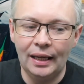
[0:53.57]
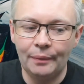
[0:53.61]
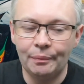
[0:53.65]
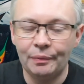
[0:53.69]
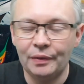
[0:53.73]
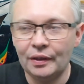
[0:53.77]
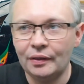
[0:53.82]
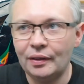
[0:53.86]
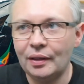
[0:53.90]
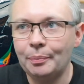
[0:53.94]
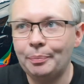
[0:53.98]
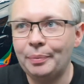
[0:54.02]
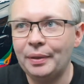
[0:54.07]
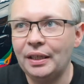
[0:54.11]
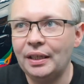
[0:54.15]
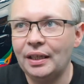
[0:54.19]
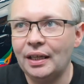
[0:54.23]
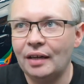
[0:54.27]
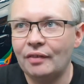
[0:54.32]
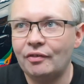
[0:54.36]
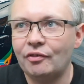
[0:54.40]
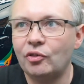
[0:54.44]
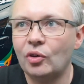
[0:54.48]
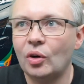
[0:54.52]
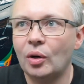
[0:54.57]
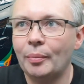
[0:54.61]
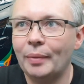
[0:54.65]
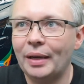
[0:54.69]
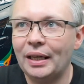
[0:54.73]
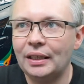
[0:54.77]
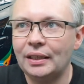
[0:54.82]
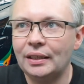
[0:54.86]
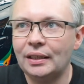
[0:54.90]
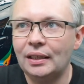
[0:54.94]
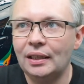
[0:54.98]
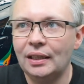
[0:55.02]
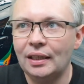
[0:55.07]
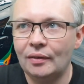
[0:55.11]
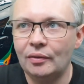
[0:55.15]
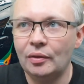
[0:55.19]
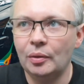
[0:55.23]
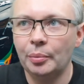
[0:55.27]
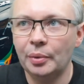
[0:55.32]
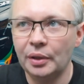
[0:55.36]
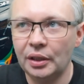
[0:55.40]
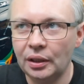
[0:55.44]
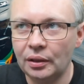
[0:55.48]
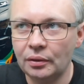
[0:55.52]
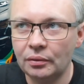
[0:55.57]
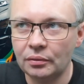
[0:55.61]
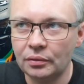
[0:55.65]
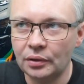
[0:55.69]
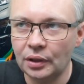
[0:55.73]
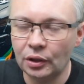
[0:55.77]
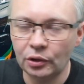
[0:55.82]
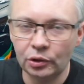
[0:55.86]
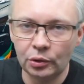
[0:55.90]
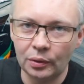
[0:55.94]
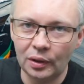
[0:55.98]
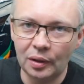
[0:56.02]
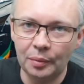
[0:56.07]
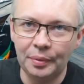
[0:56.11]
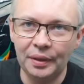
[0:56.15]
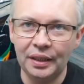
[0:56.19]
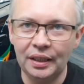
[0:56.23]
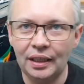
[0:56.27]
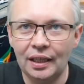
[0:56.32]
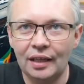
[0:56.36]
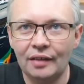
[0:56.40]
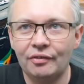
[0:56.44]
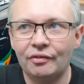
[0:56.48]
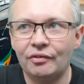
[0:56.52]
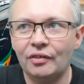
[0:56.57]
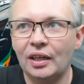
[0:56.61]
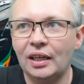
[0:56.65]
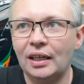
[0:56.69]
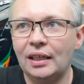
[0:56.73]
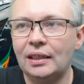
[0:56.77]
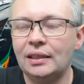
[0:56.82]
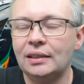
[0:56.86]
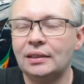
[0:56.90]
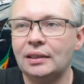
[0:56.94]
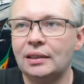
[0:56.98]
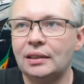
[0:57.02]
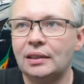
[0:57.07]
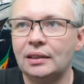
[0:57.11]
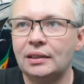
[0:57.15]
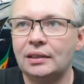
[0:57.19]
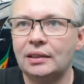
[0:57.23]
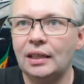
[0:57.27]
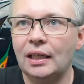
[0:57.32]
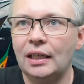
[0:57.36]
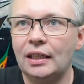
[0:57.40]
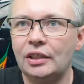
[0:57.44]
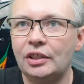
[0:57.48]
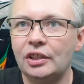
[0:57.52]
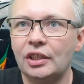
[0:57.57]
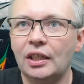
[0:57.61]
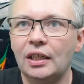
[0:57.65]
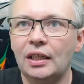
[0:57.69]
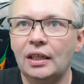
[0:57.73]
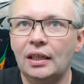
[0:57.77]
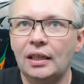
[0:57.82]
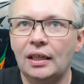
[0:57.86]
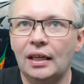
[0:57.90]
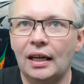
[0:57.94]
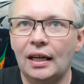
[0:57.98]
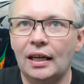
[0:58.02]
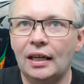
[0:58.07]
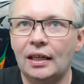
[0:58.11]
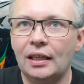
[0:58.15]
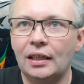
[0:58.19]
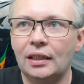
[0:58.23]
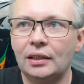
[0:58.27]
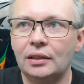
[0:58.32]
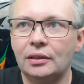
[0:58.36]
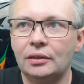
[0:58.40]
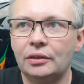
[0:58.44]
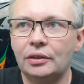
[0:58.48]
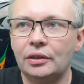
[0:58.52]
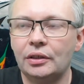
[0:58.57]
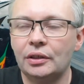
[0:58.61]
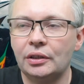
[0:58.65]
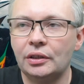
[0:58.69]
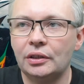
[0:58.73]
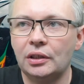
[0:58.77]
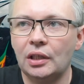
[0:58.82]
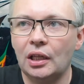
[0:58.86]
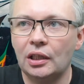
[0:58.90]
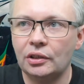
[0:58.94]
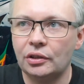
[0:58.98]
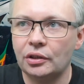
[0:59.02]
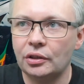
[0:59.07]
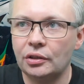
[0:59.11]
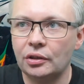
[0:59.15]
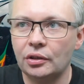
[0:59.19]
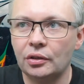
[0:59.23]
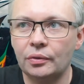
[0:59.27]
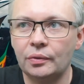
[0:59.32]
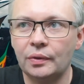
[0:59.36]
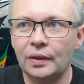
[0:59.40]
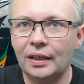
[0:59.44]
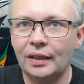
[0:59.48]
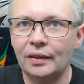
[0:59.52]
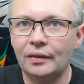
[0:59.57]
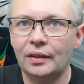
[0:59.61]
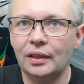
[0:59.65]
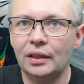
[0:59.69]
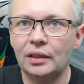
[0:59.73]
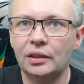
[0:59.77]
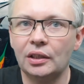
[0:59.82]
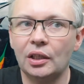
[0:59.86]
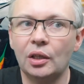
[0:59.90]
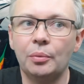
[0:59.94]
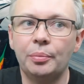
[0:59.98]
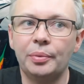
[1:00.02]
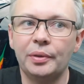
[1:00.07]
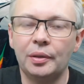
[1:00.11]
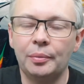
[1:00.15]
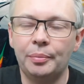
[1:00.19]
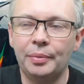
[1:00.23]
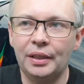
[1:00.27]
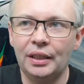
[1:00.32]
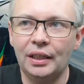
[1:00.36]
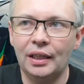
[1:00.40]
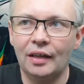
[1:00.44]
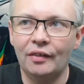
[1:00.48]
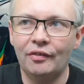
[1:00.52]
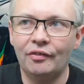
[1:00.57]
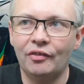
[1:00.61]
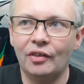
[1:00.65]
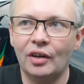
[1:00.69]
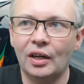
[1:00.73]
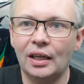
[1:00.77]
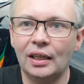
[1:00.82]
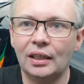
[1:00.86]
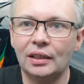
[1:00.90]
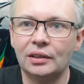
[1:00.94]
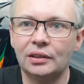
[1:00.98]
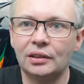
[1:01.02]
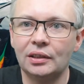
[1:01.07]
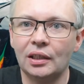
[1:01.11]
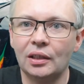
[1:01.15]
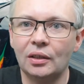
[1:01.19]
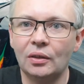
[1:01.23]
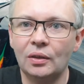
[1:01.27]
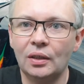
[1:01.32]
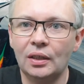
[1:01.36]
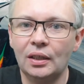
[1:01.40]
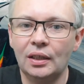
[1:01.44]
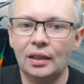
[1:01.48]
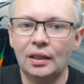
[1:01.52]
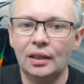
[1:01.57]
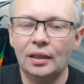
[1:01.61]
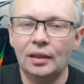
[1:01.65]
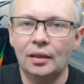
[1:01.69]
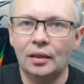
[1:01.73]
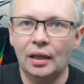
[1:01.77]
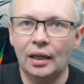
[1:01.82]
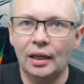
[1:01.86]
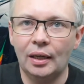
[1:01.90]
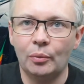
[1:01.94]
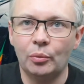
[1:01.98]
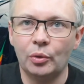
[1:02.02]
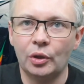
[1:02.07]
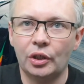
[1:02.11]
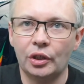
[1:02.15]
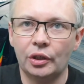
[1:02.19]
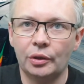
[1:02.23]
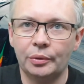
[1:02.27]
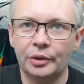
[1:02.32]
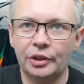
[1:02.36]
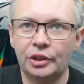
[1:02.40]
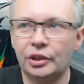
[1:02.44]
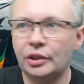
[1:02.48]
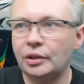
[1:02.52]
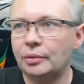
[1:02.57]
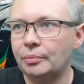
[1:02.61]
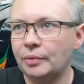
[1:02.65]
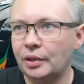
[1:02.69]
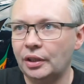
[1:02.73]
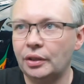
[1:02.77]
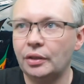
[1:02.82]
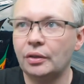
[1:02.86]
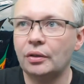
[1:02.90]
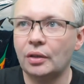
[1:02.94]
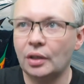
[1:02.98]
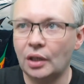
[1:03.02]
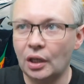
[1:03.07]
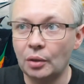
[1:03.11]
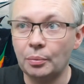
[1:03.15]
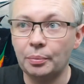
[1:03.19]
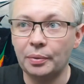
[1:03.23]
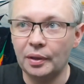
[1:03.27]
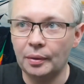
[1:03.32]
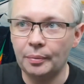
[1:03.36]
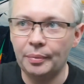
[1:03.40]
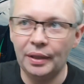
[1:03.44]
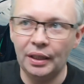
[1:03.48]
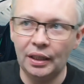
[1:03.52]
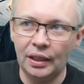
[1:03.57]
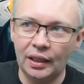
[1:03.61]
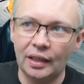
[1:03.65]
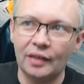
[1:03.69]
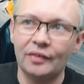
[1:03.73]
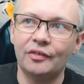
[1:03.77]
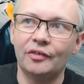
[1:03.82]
They're in PDF format. Nearly everybody knows what a PDF file is at this stage, and there's lots of software out there to open the PDF files, so we're going to assume that you can open a PDF